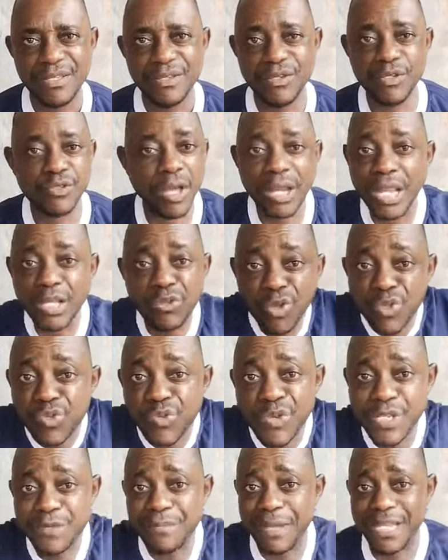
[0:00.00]
You don't need to
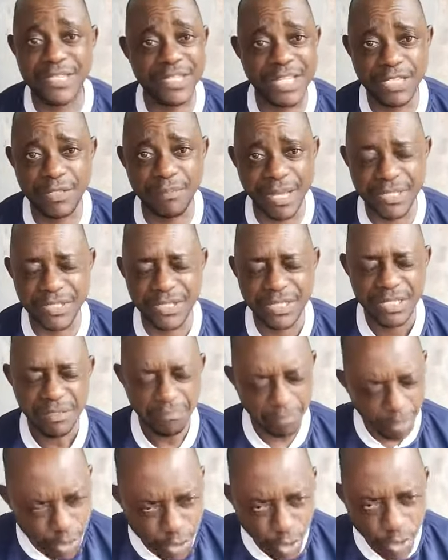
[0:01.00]
twist my statement,
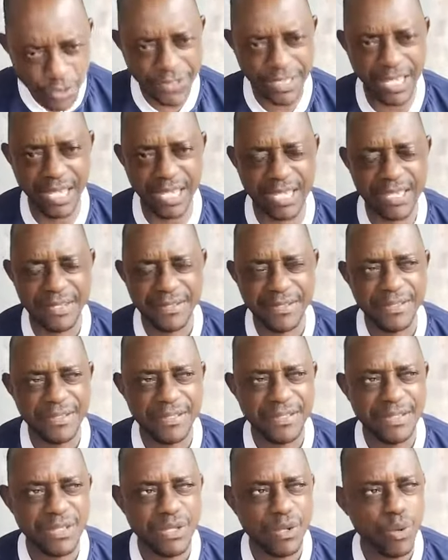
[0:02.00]
but just think.
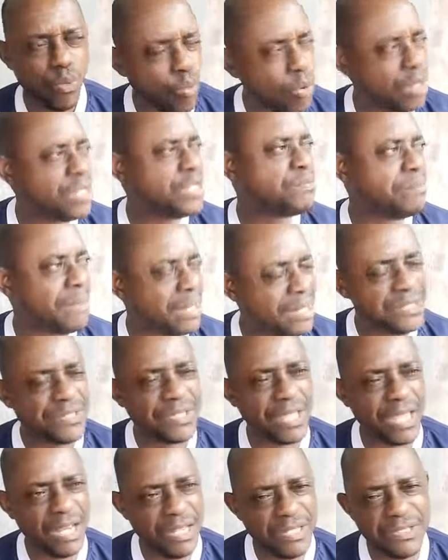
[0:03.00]
What this man
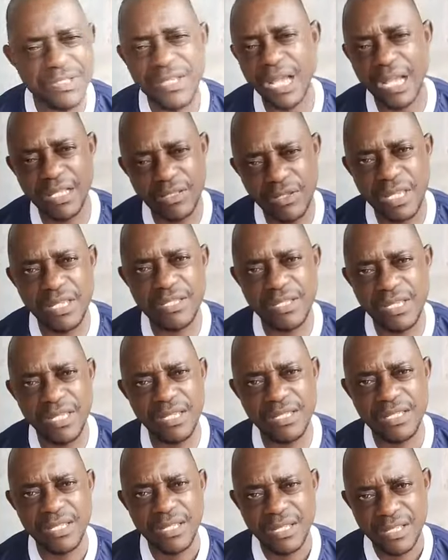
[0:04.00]
is saying,
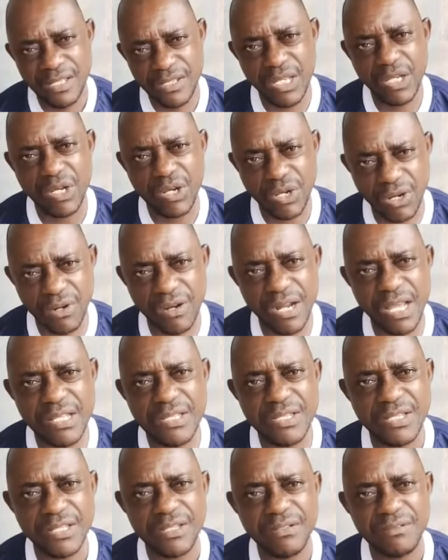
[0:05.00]
is it
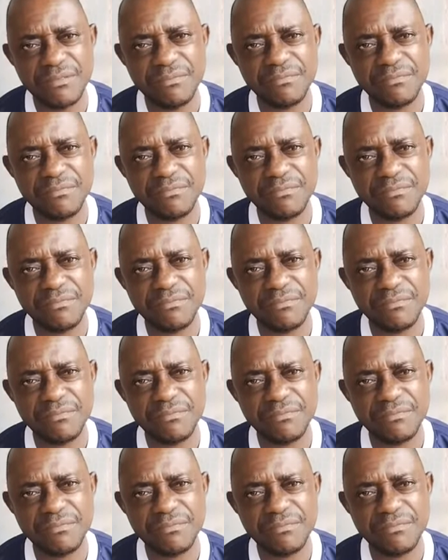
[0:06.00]
correct?